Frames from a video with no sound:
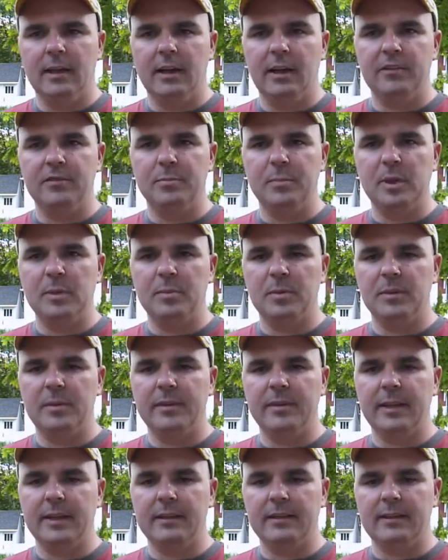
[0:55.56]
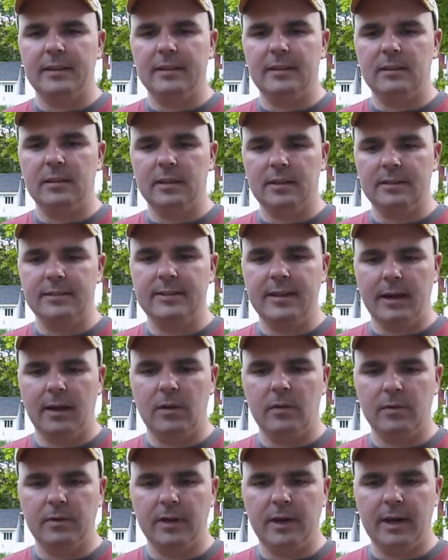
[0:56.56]
of people, that they look
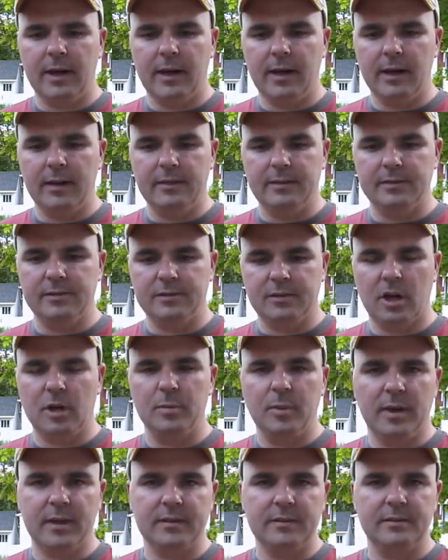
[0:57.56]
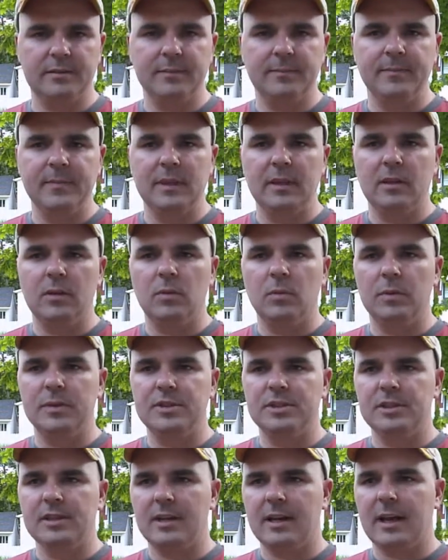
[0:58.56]
down on Starbucks, which
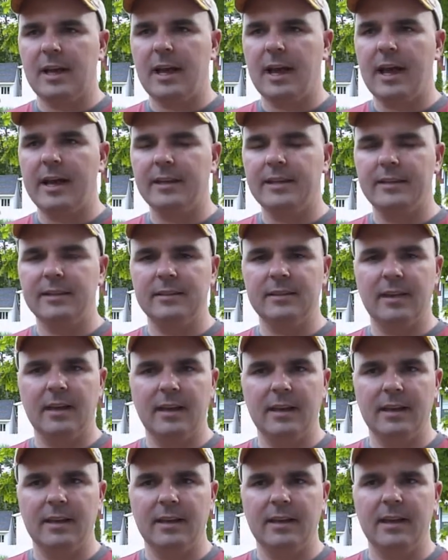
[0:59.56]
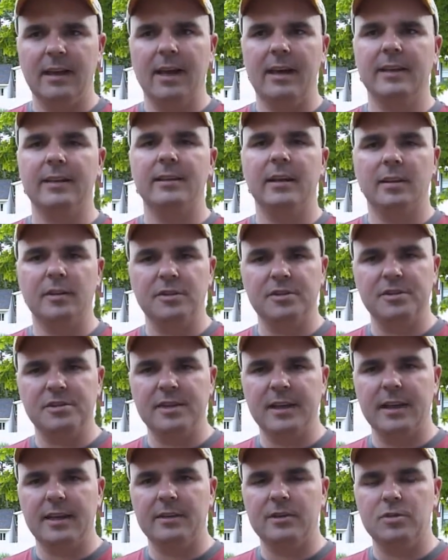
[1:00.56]
I can
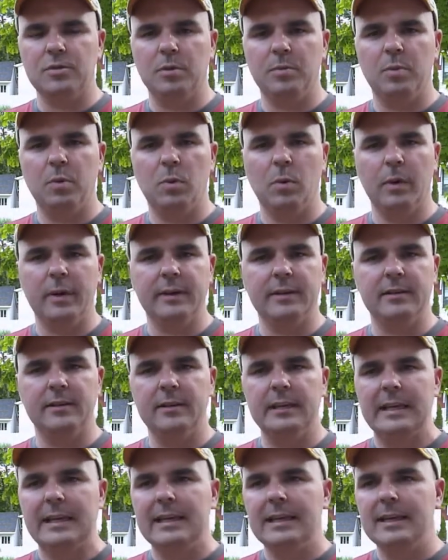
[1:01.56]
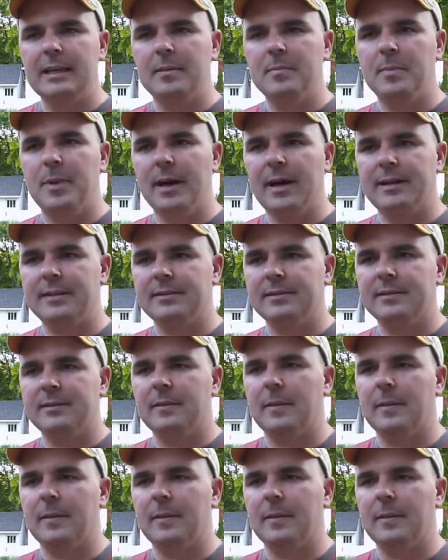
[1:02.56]
understand to a point, but